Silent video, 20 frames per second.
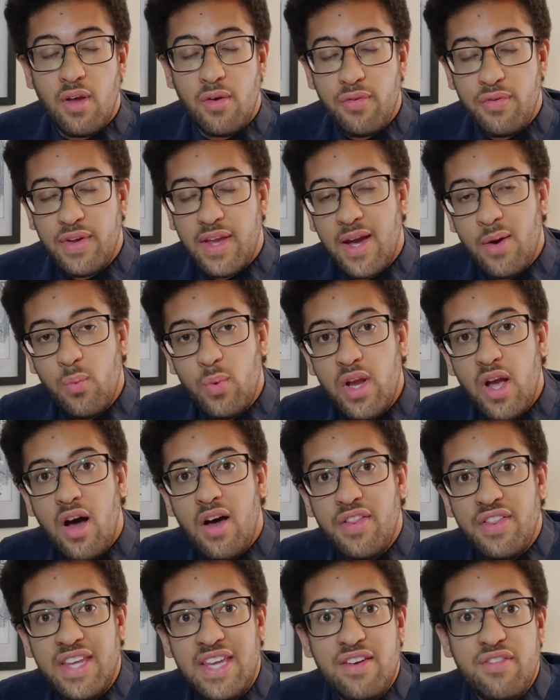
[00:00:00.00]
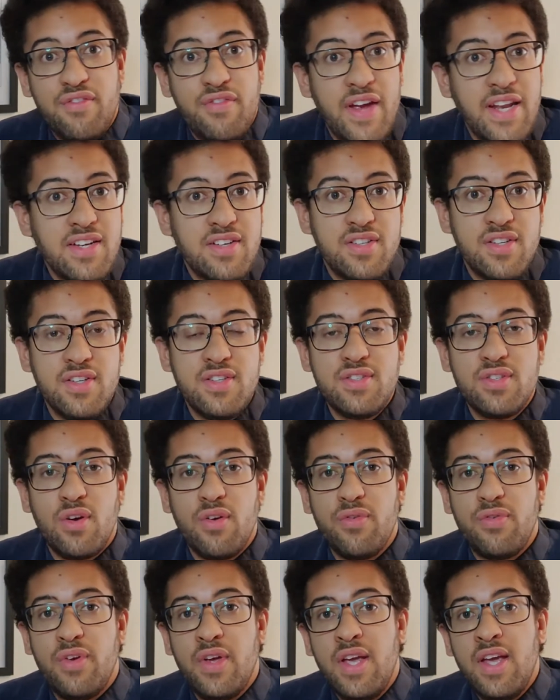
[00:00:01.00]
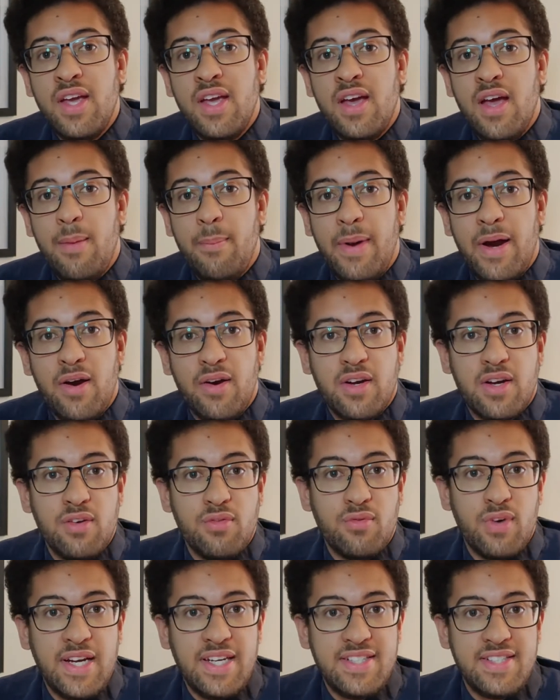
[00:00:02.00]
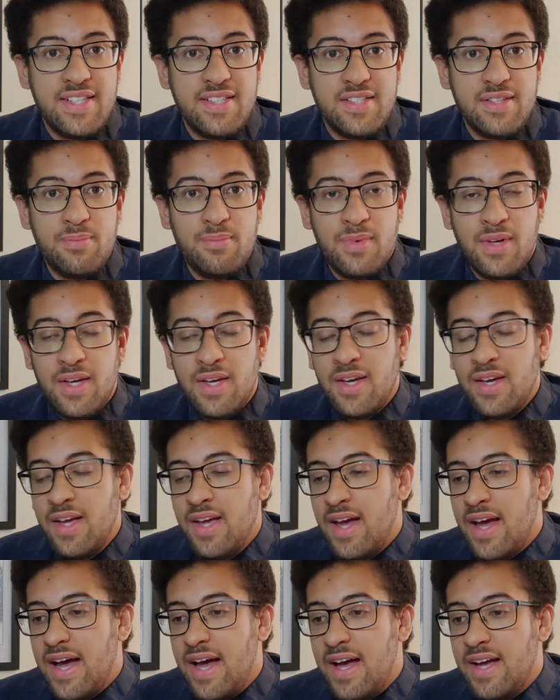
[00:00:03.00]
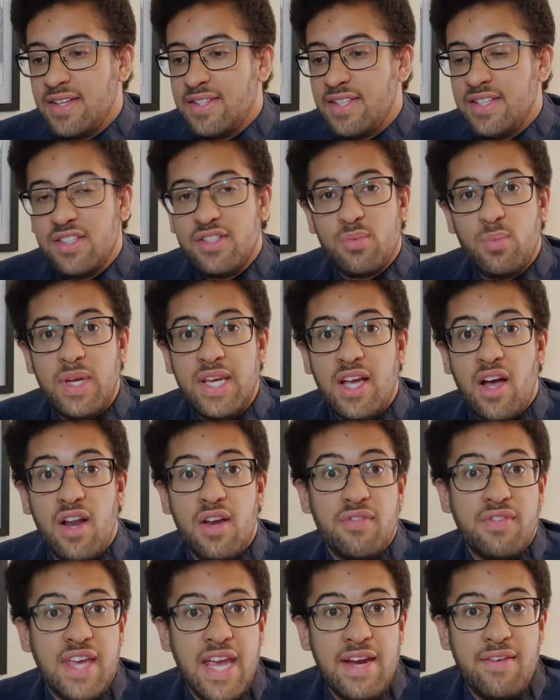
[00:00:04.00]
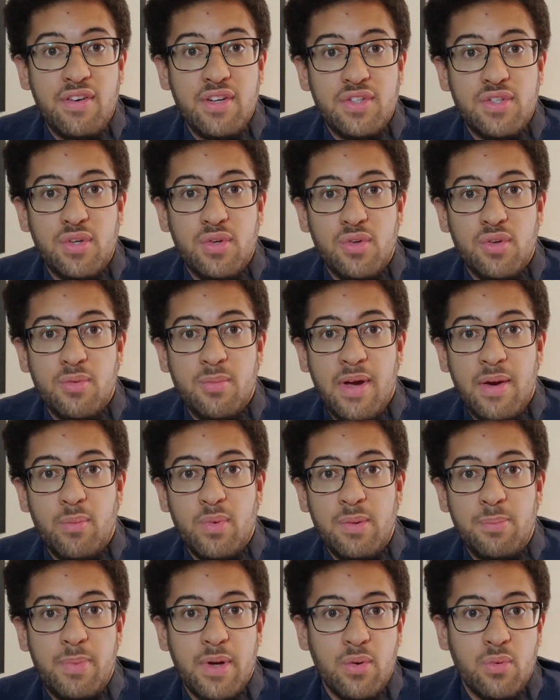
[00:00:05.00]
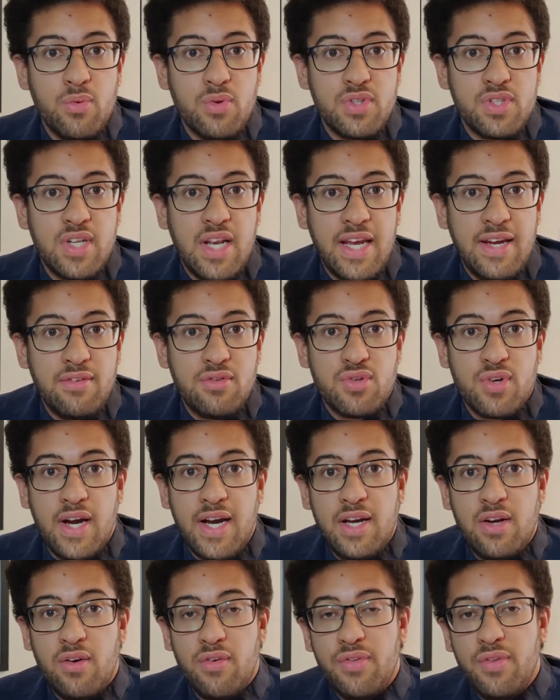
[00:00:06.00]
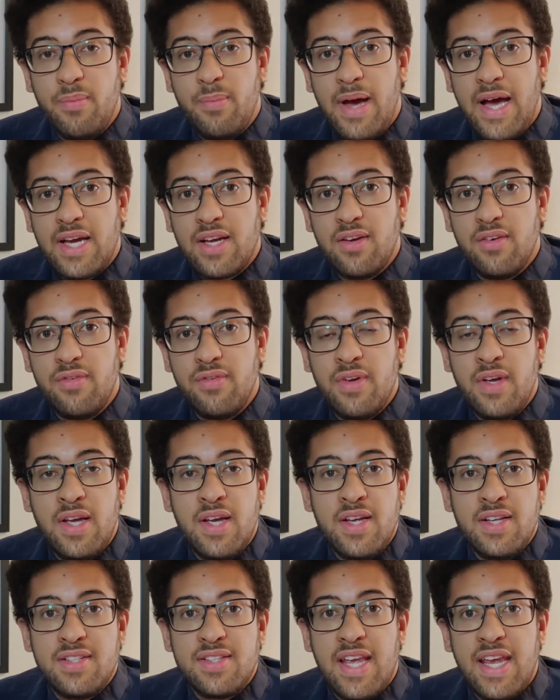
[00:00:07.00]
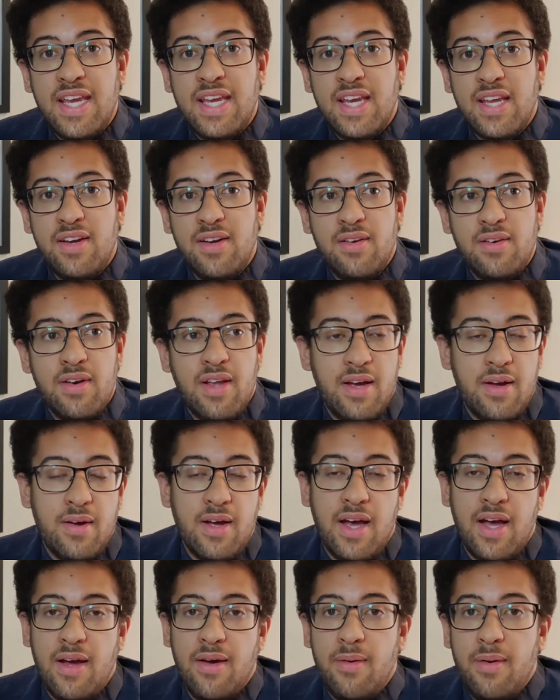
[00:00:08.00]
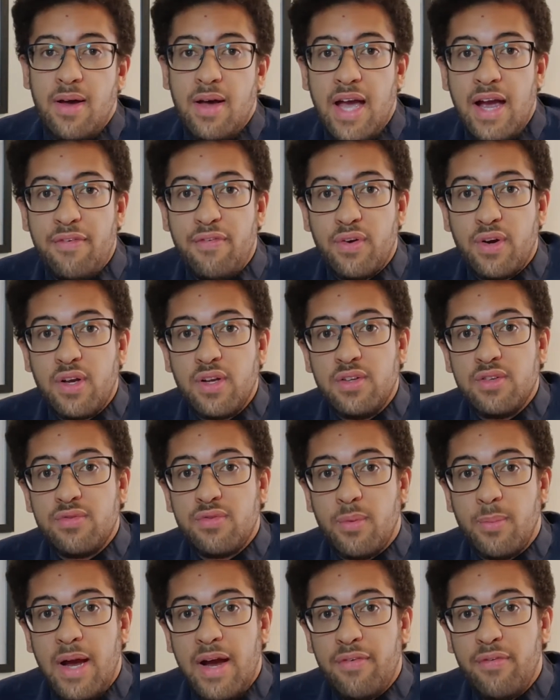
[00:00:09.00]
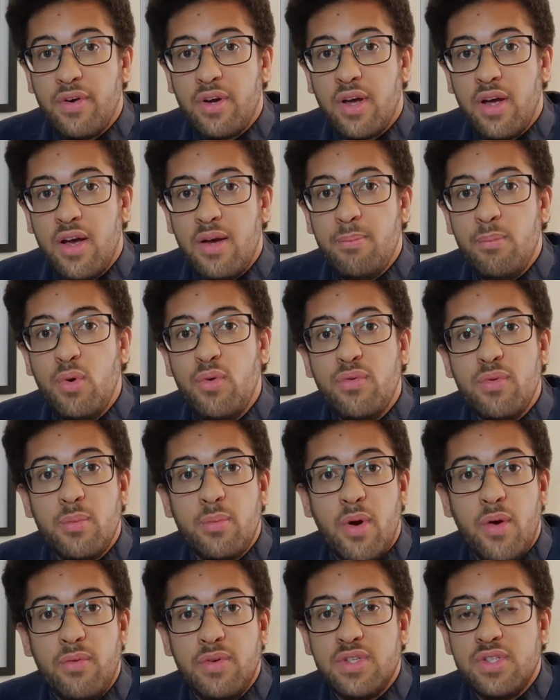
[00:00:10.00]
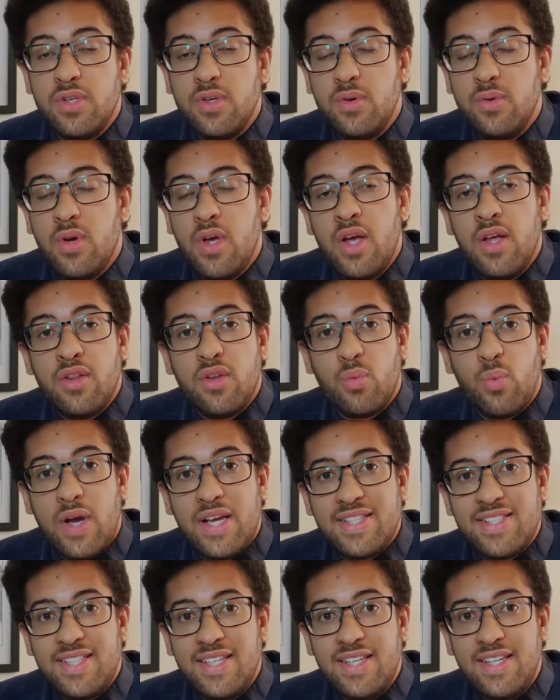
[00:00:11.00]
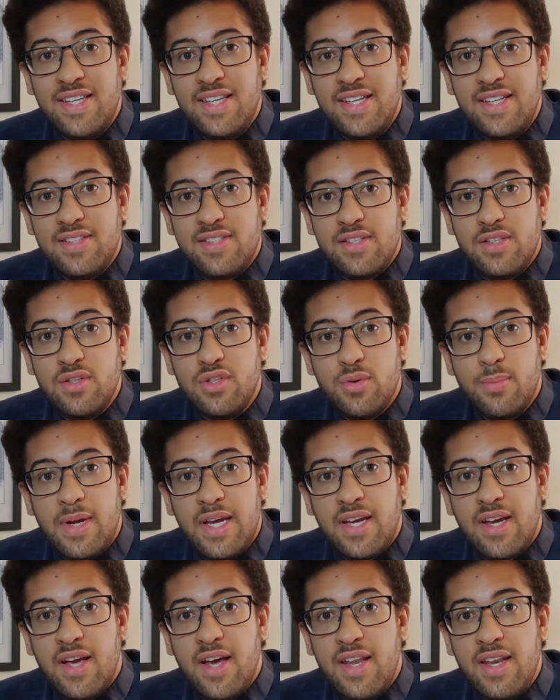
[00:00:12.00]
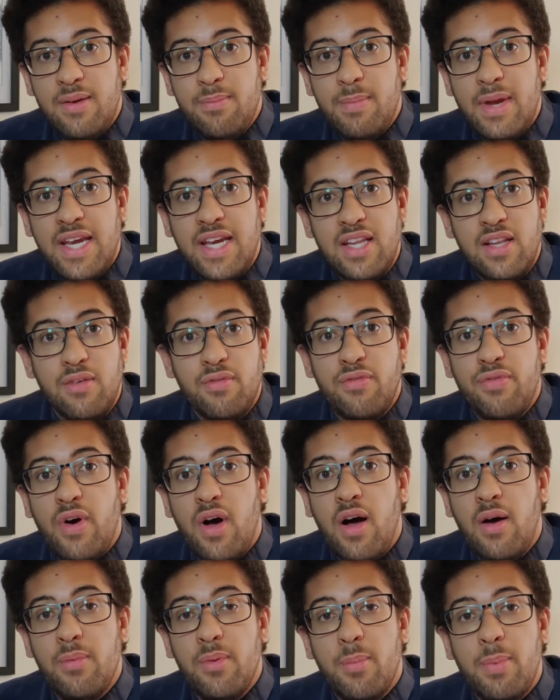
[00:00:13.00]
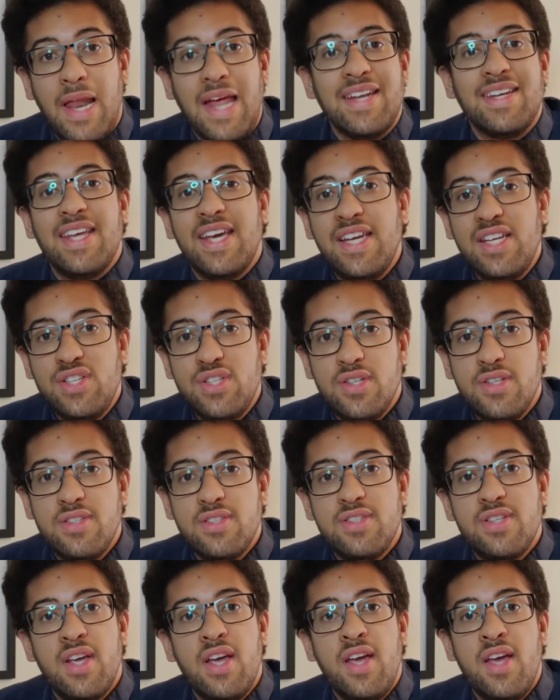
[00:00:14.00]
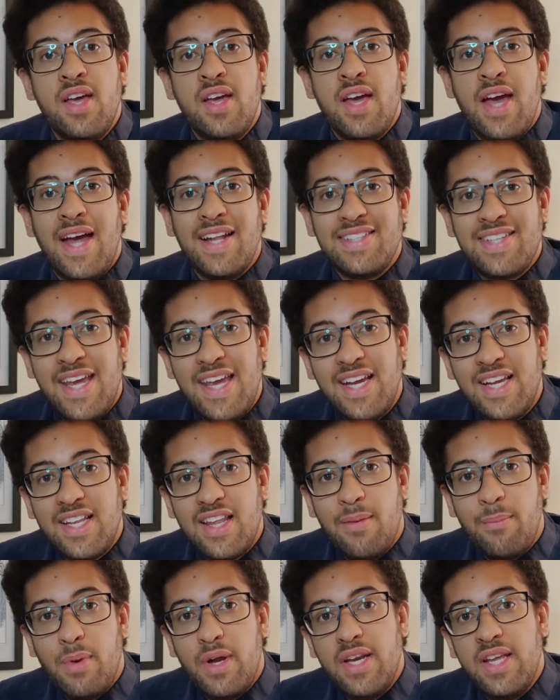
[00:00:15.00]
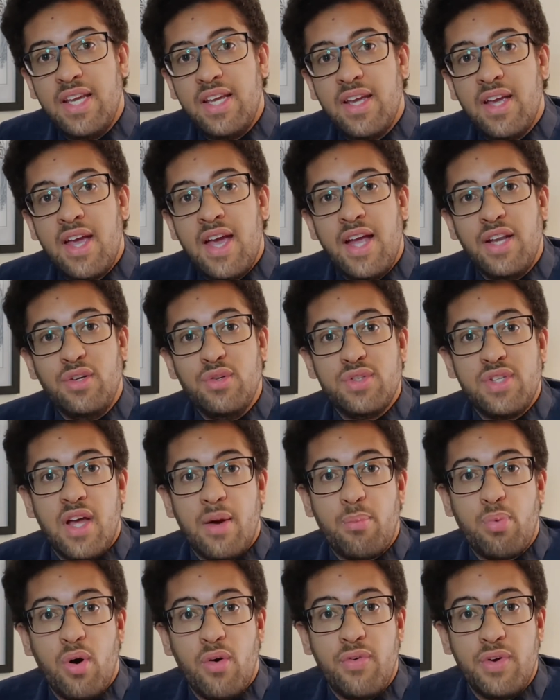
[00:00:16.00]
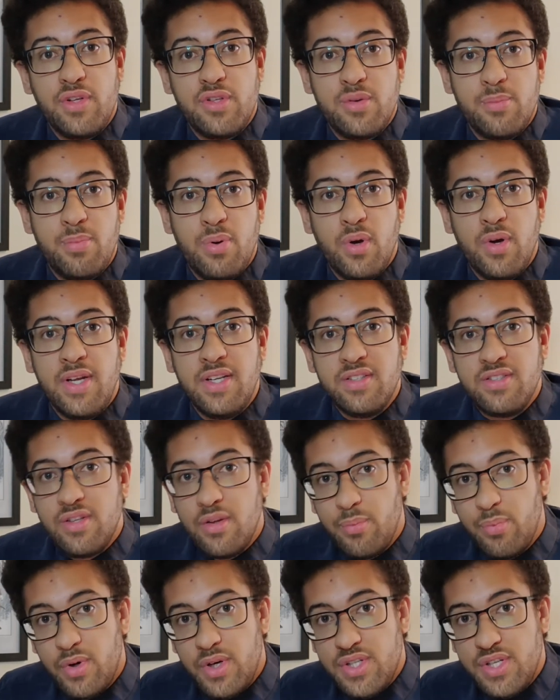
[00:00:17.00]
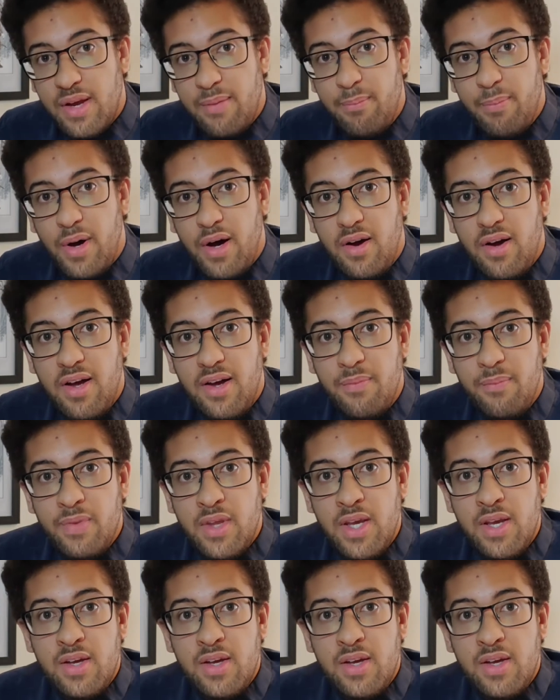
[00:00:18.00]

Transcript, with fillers: Don't forget, we are the inventors of American racism, uh, since we kind of gave it to them and we built the slave trade off the back of taking uh, Africans from Africa and moving them over to the West Indies and Jamaica and then making them farm the plantations and taking that money and using that profit to put into the British Empire.